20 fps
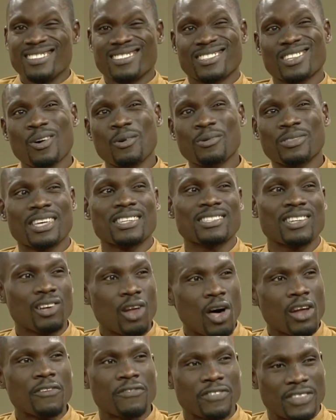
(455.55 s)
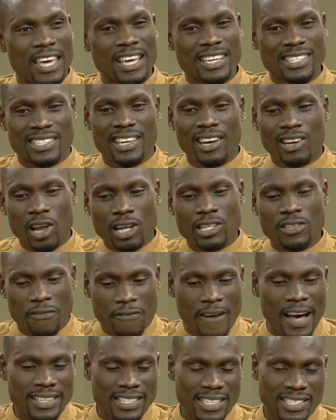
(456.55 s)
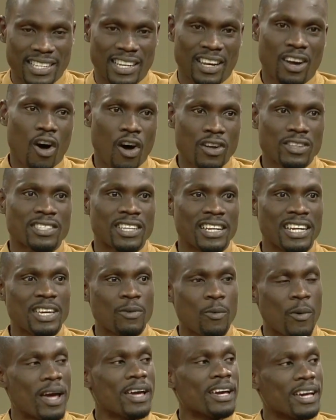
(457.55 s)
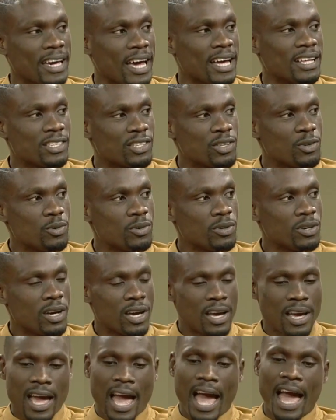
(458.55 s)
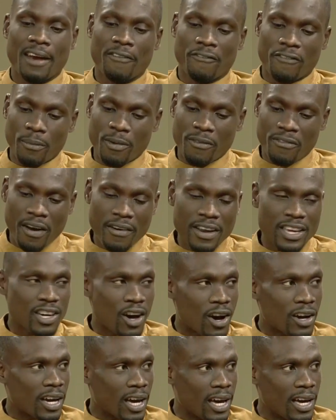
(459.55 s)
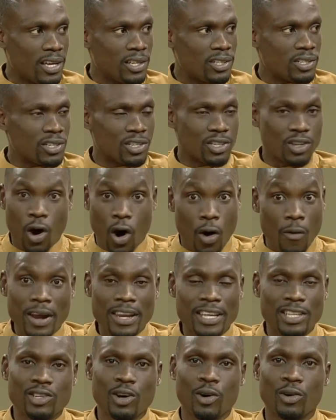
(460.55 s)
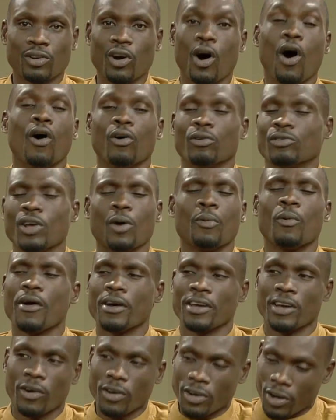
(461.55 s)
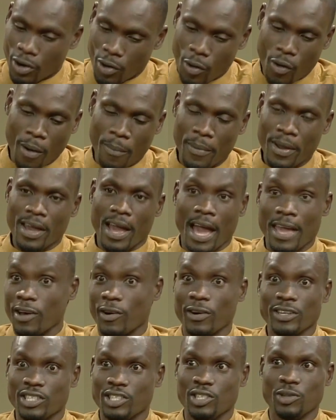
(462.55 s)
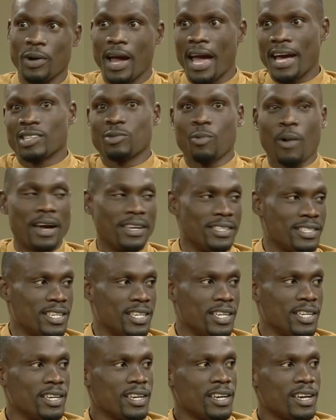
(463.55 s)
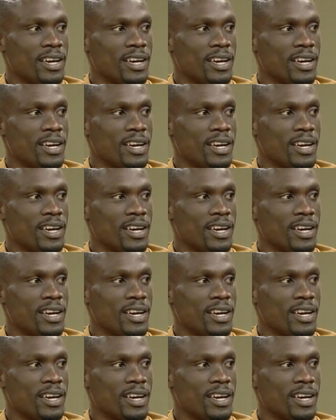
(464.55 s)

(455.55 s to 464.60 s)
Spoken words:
So there's a lot of things, there are lots of factors that are constantly weighing against you. And from a very young age, you're already told, oh, don't worry, you're going to grow up and you're going to do X, Y, Z.